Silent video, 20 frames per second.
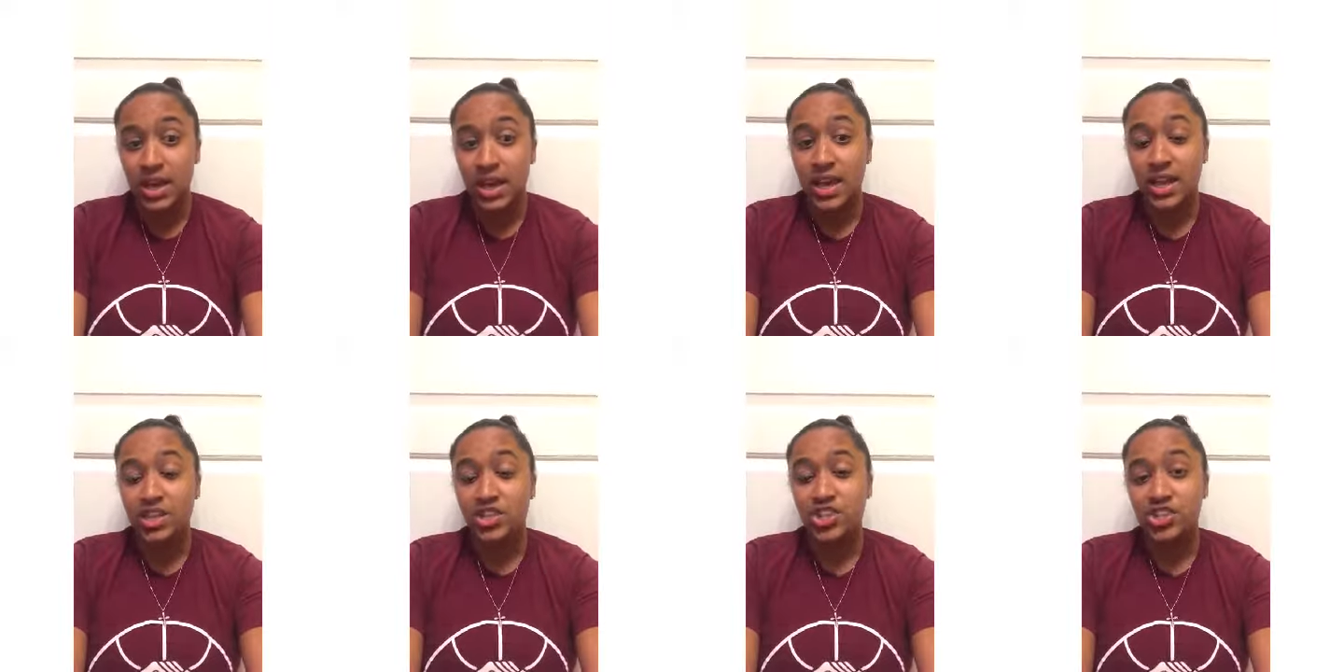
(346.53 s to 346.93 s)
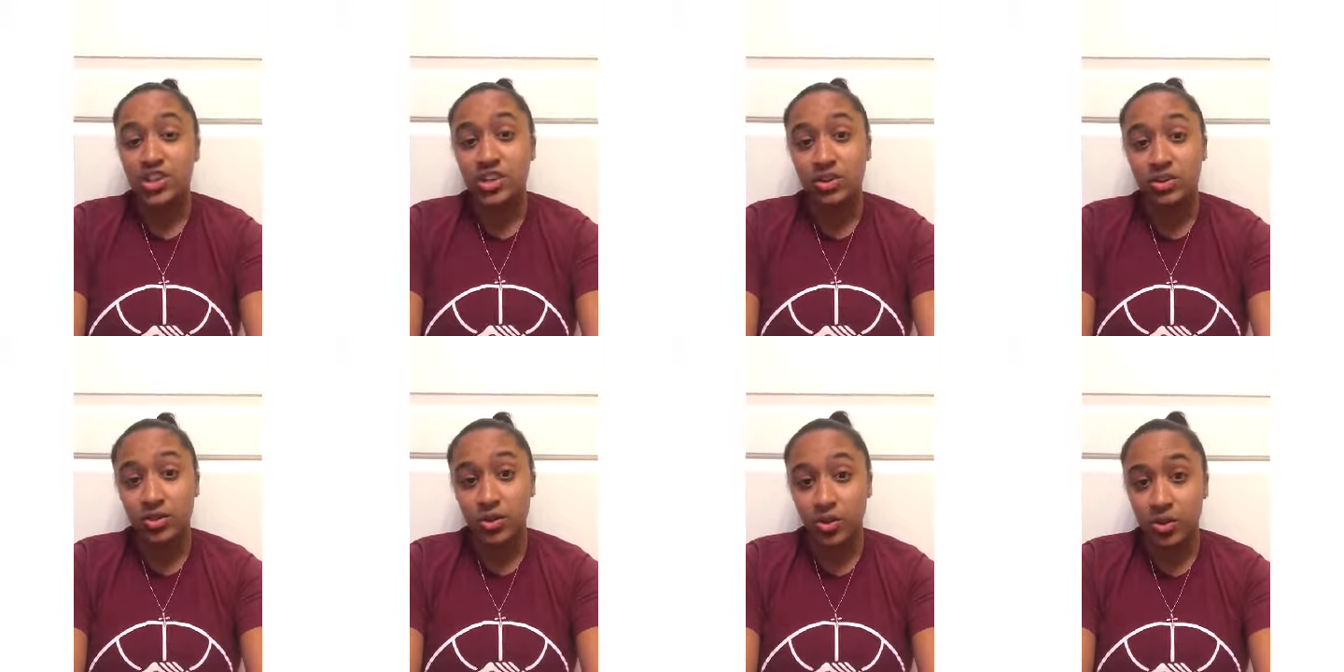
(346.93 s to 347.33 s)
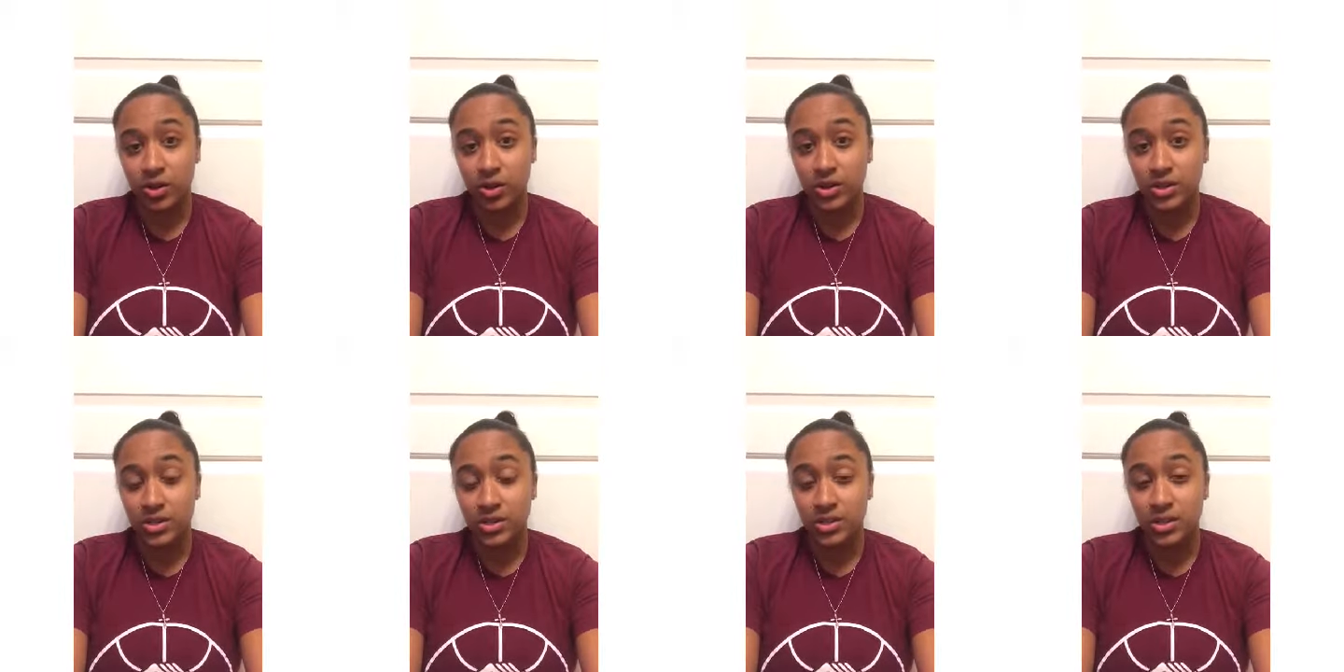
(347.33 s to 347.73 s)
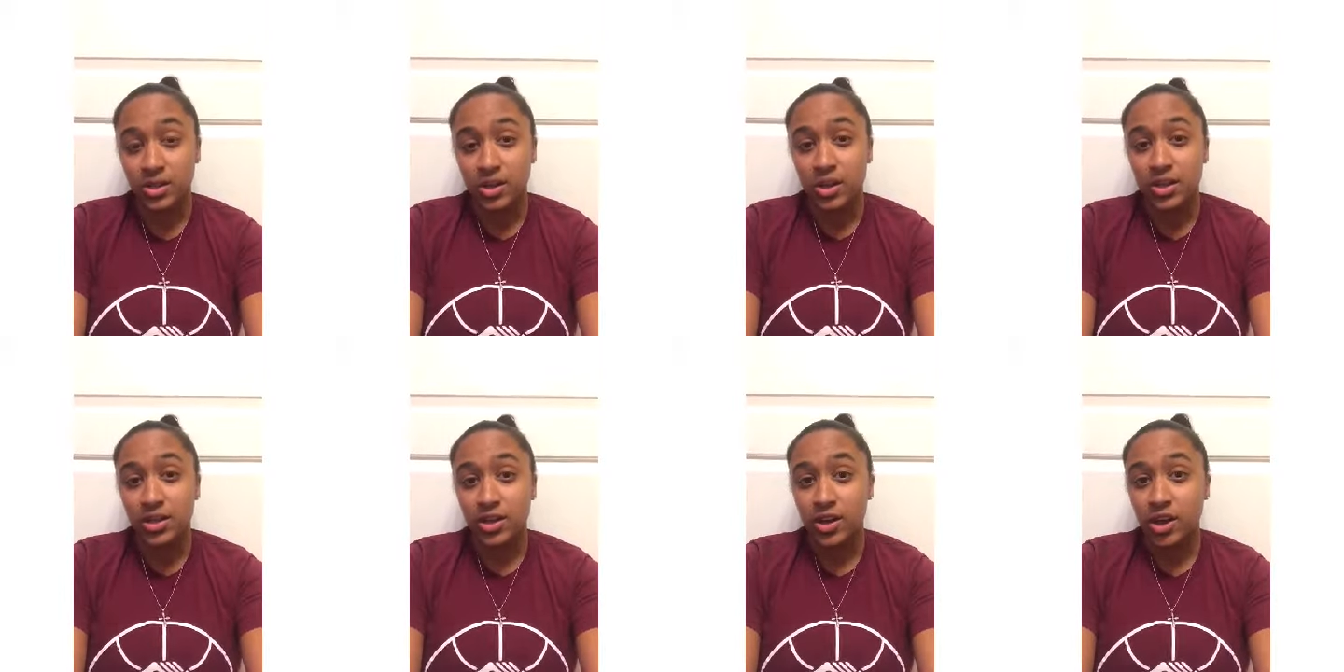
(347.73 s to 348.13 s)
and she ignores
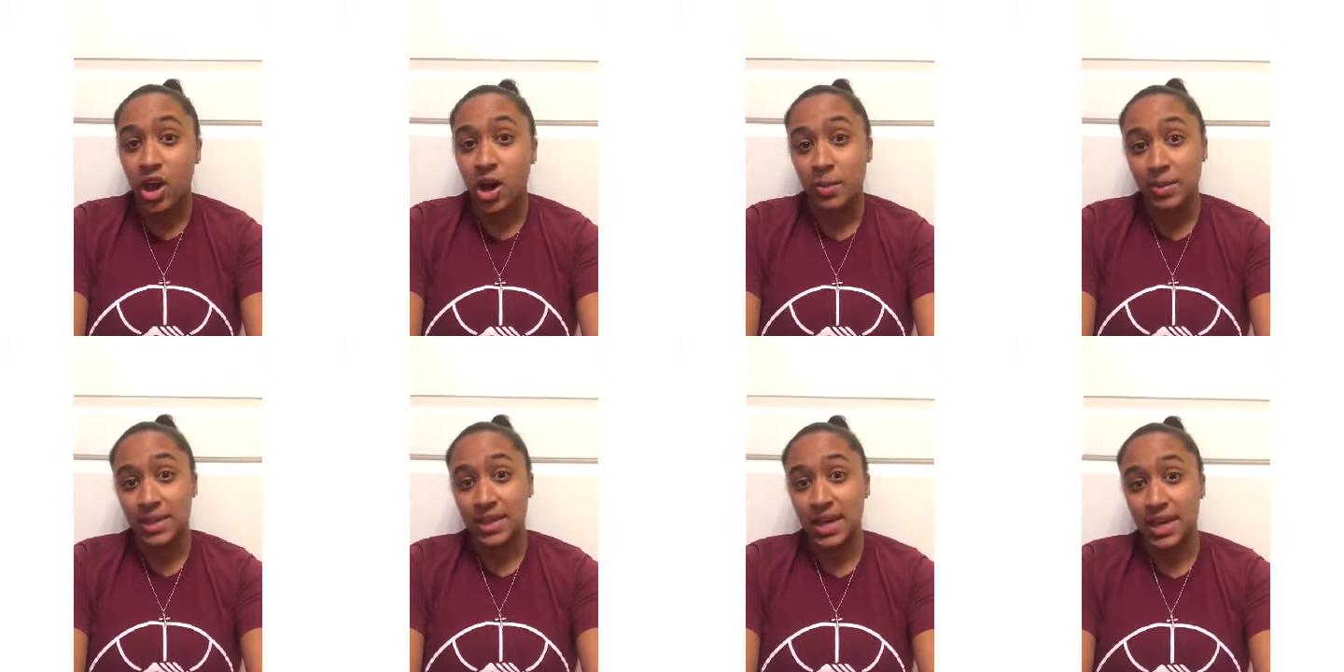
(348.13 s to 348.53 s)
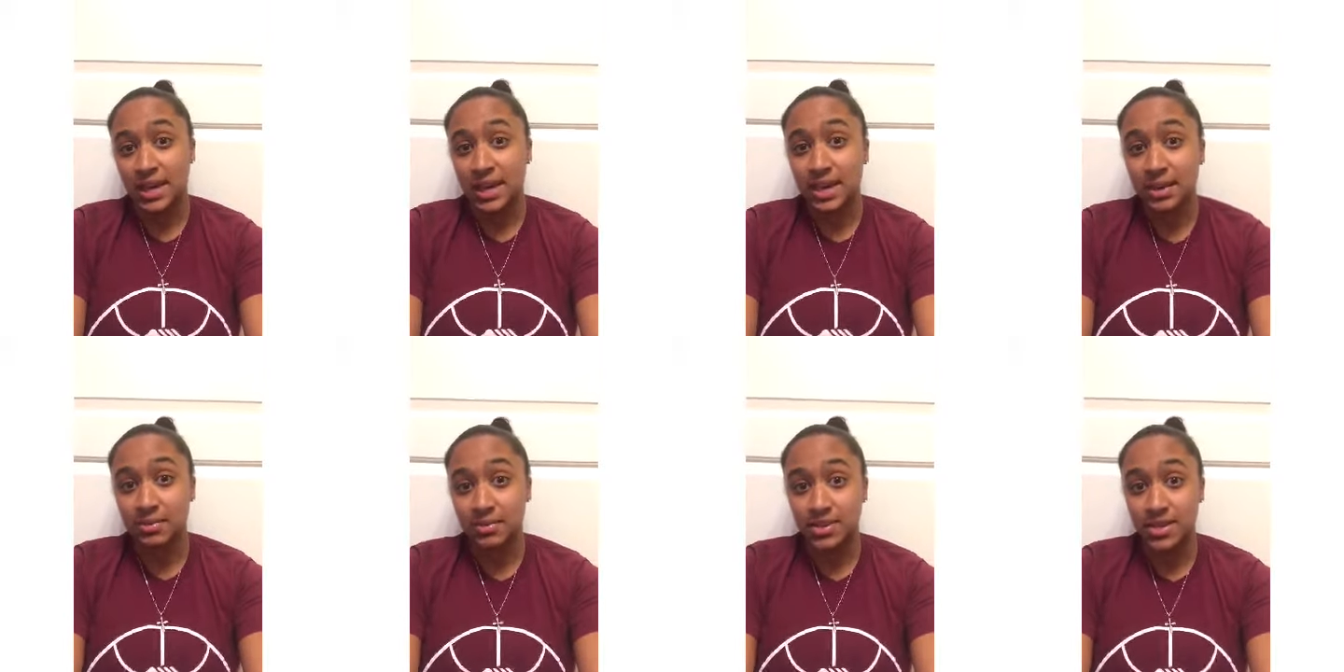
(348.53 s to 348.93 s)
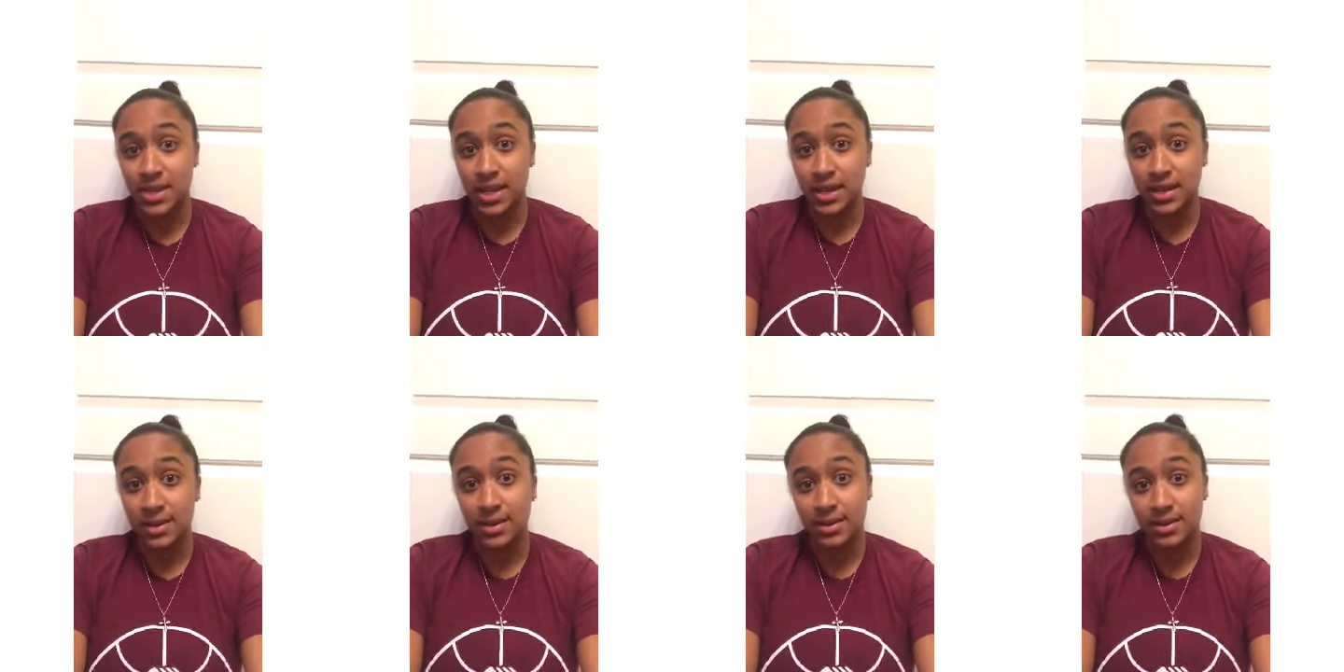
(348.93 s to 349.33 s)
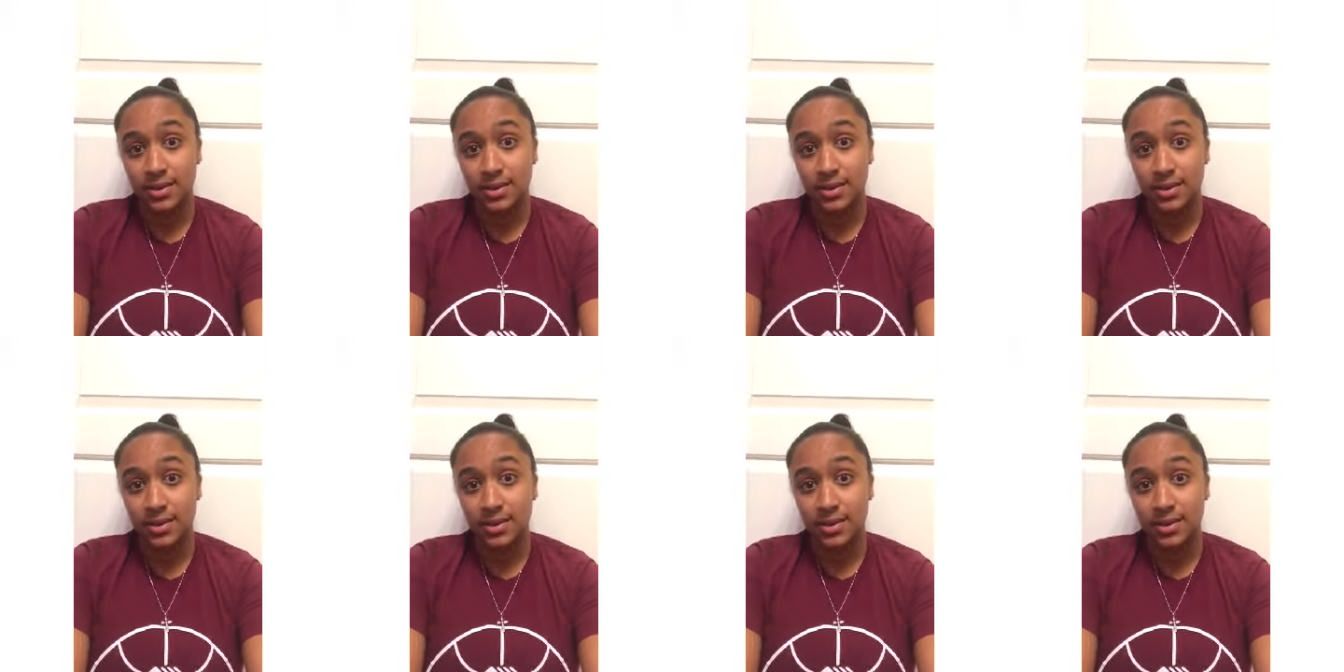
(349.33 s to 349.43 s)
the comment that Kim said.